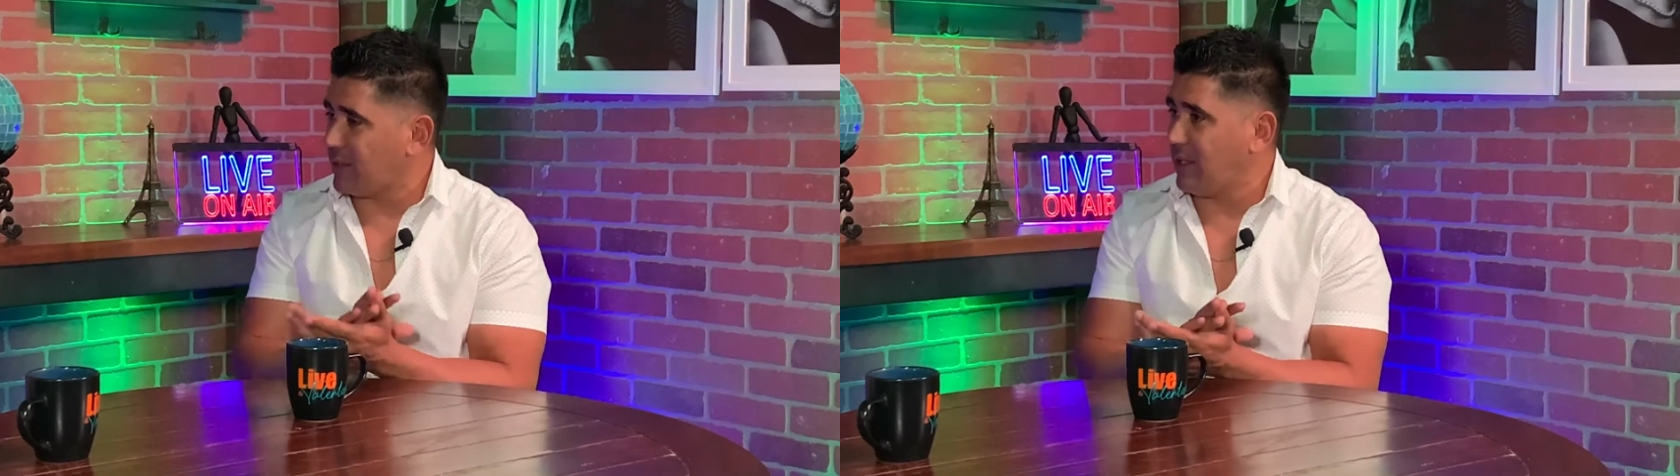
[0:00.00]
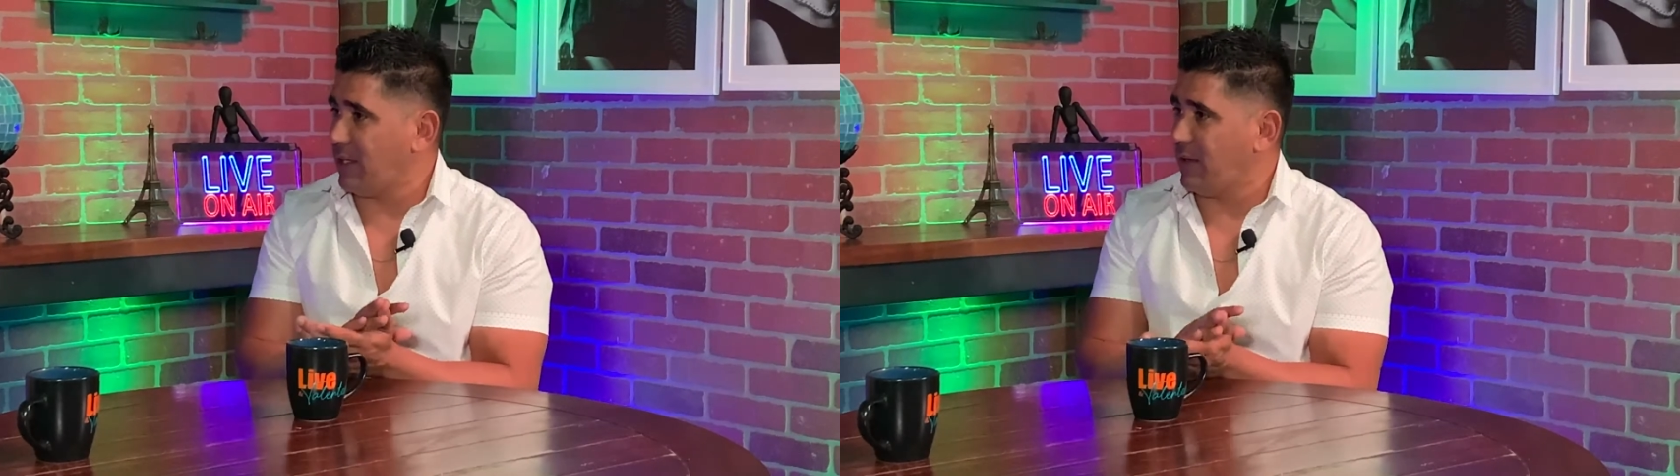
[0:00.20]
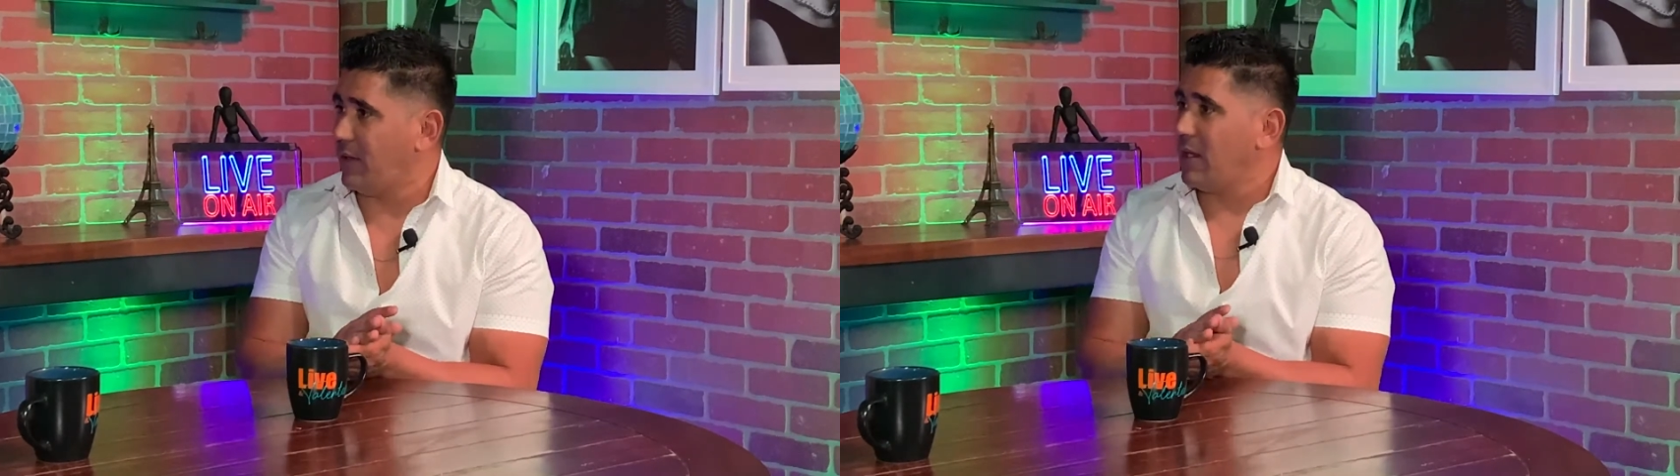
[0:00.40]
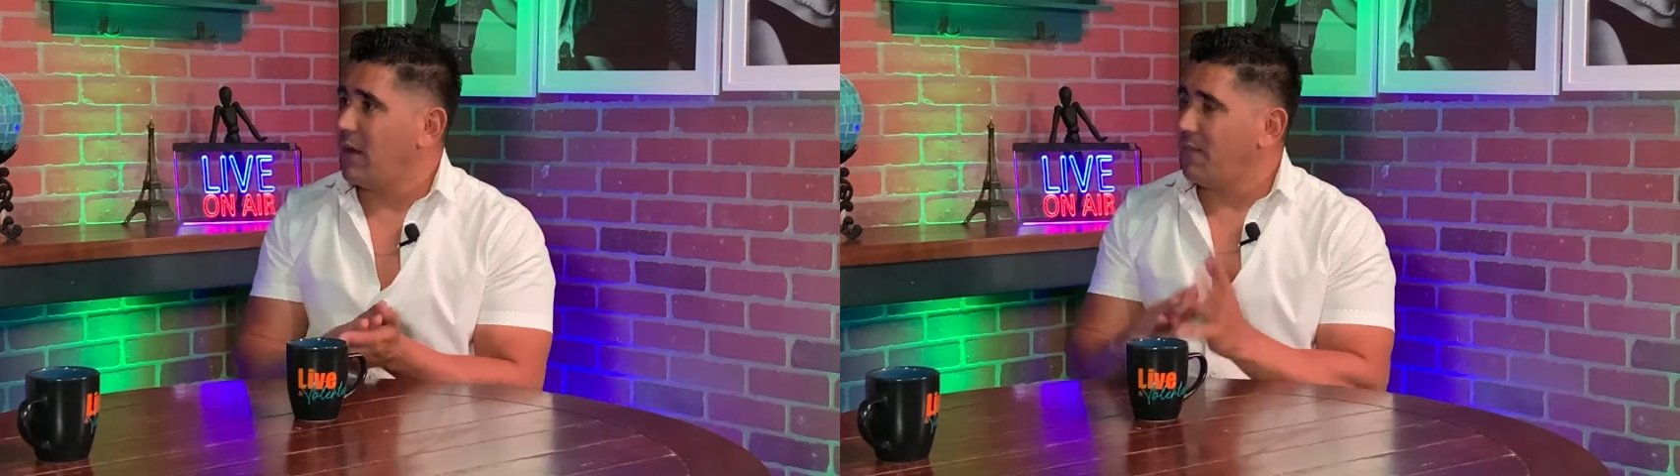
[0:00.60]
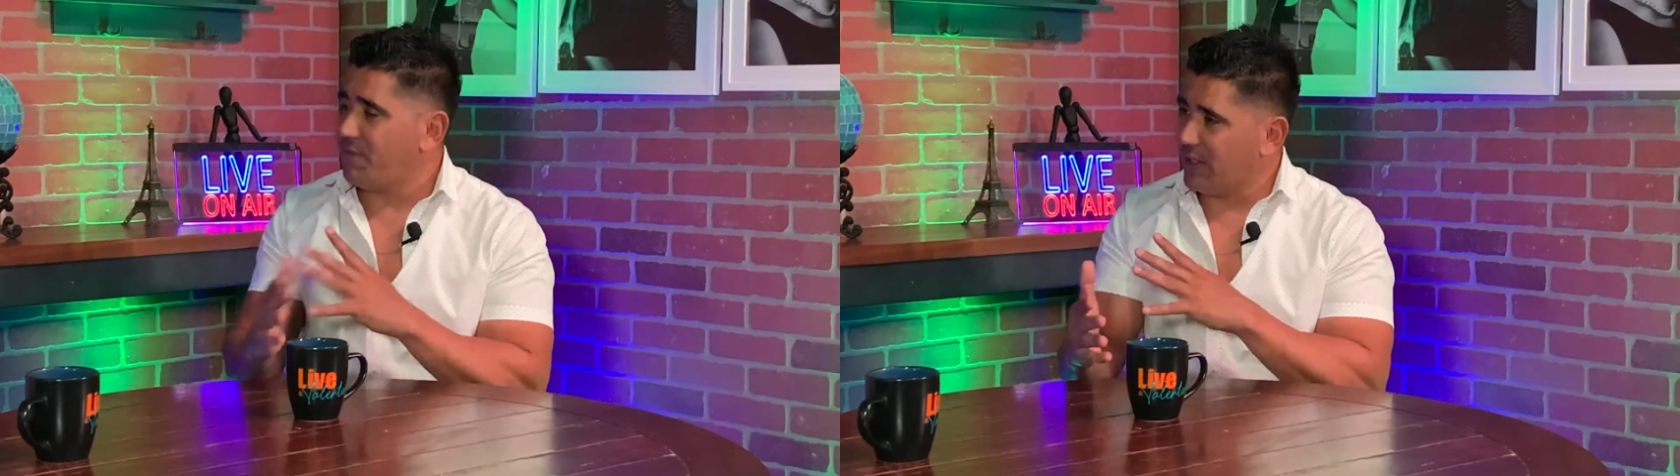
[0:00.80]
The
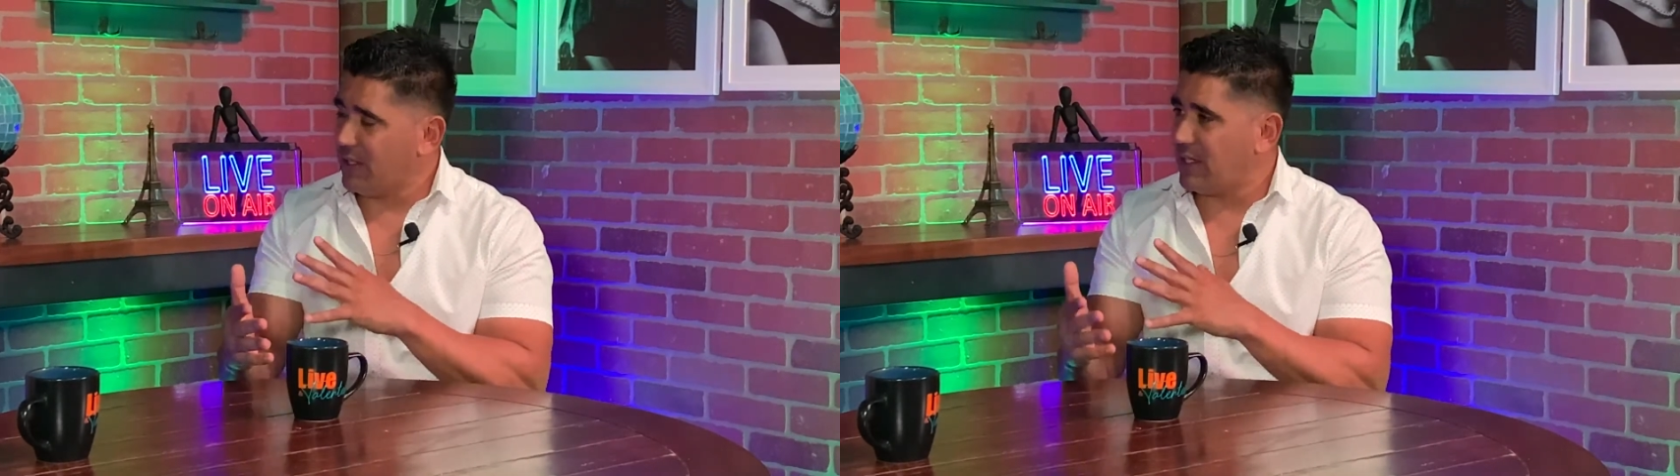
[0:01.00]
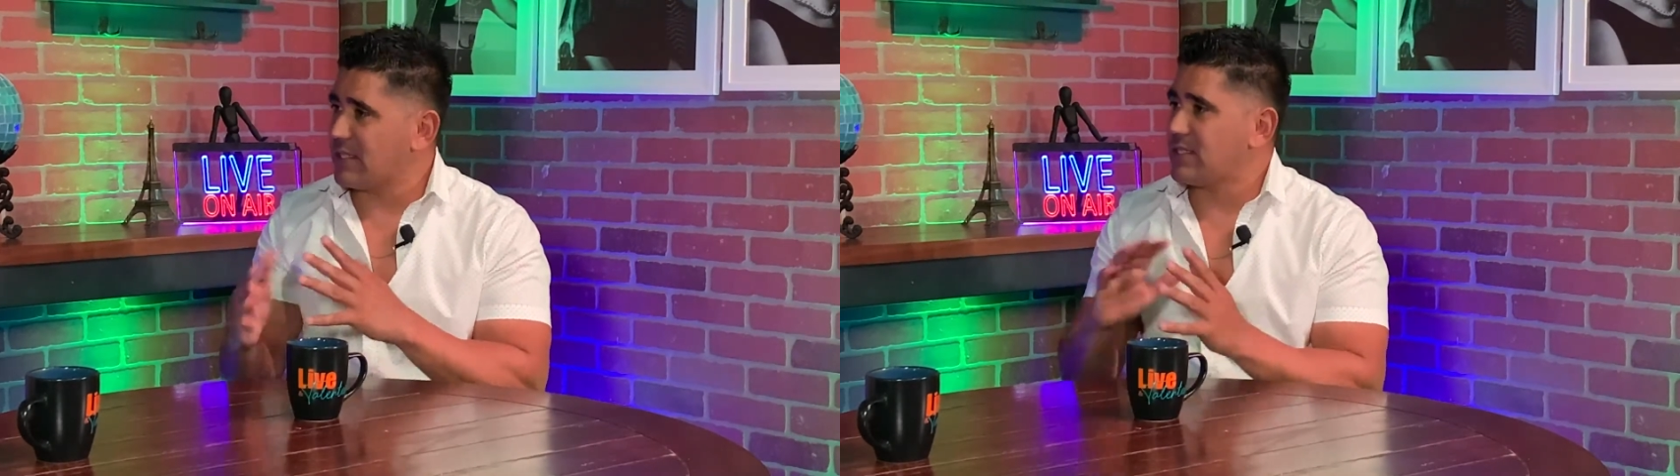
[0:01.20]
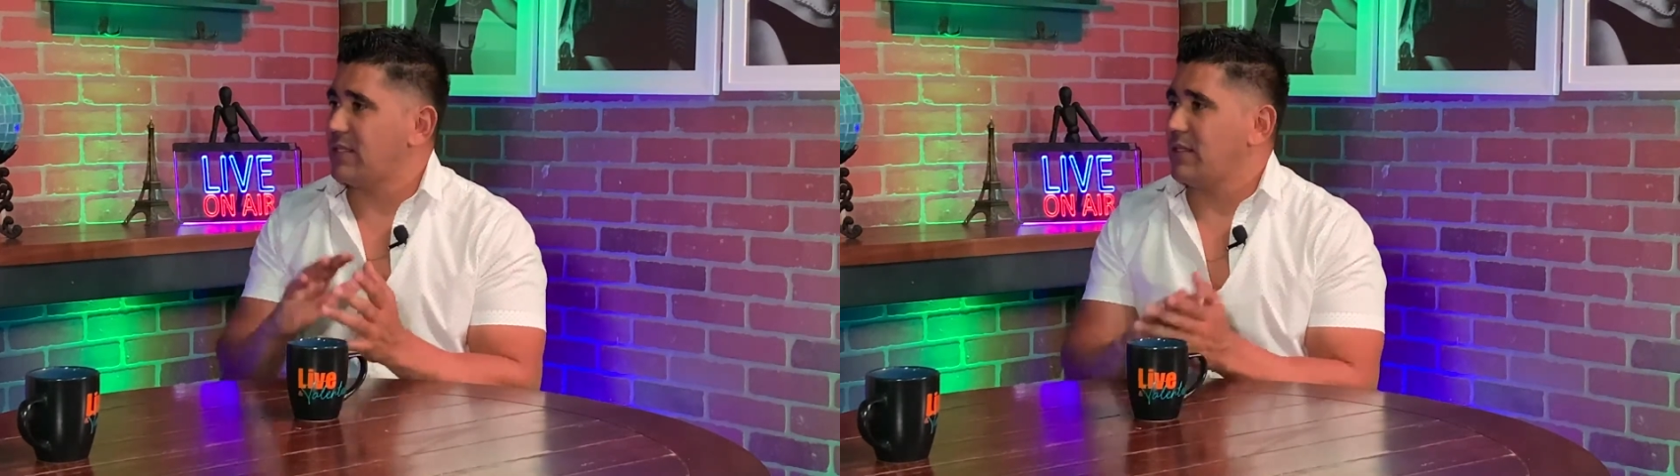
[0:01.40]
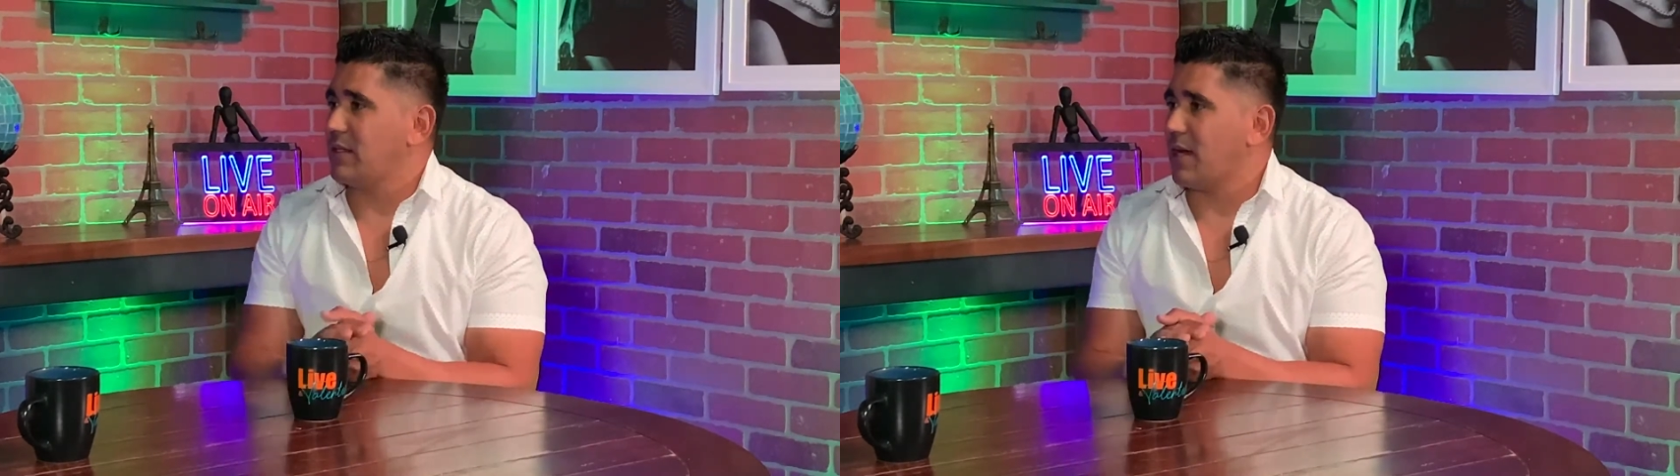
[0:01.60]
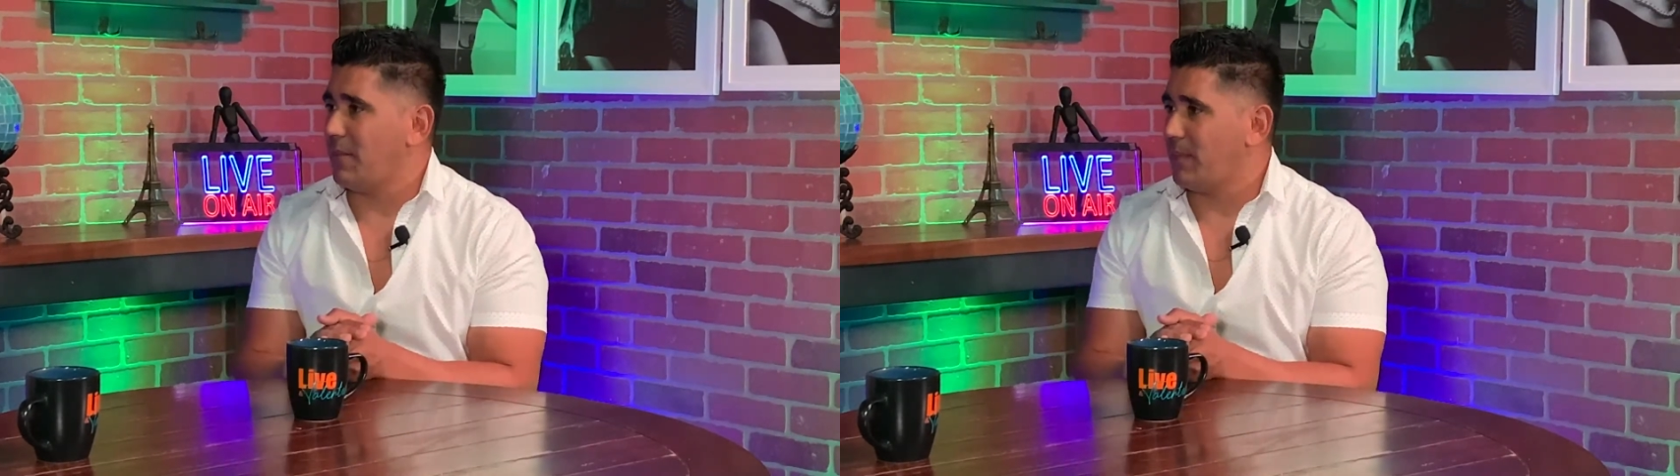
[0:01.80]
fitness
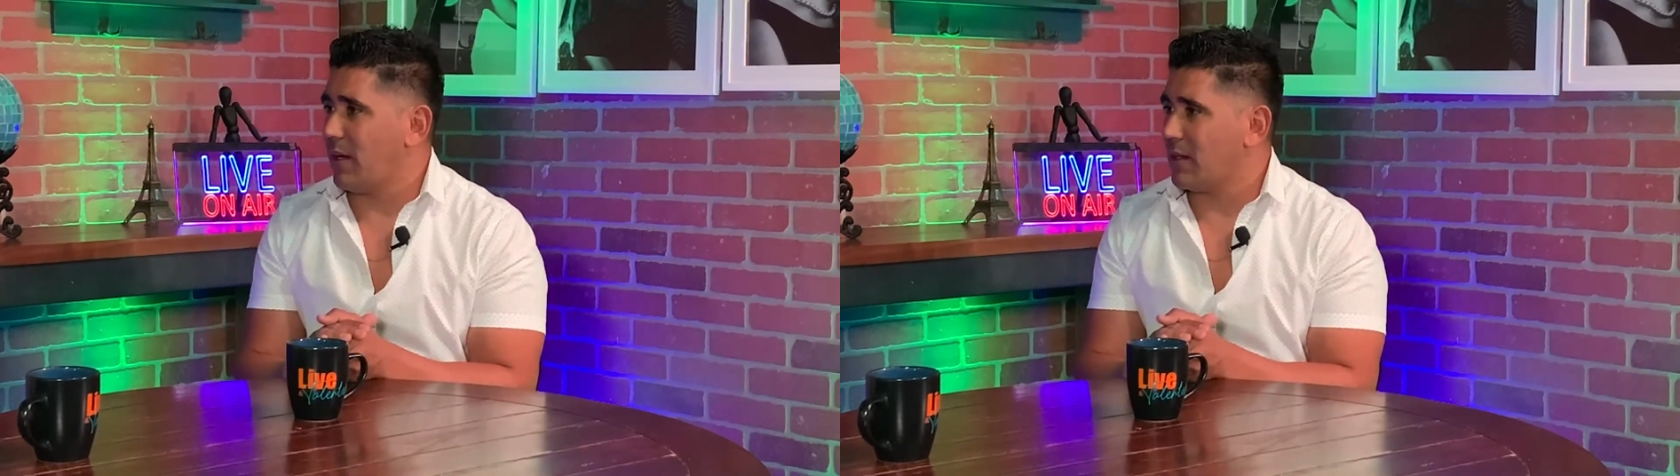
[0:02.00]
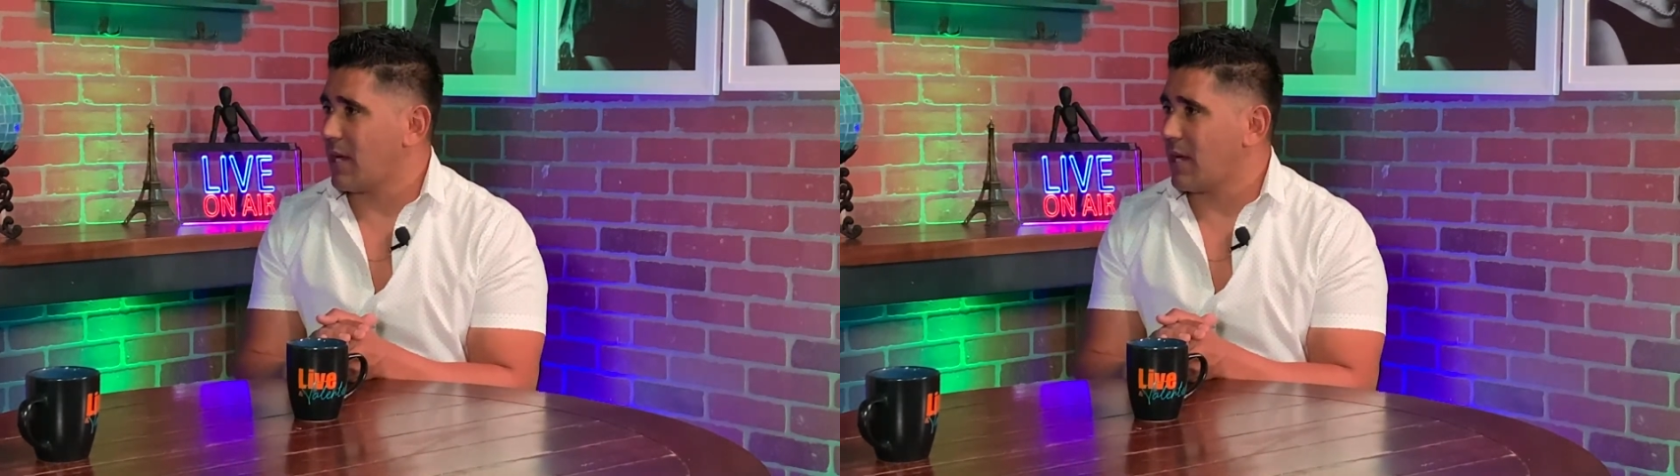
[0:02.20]
com uh,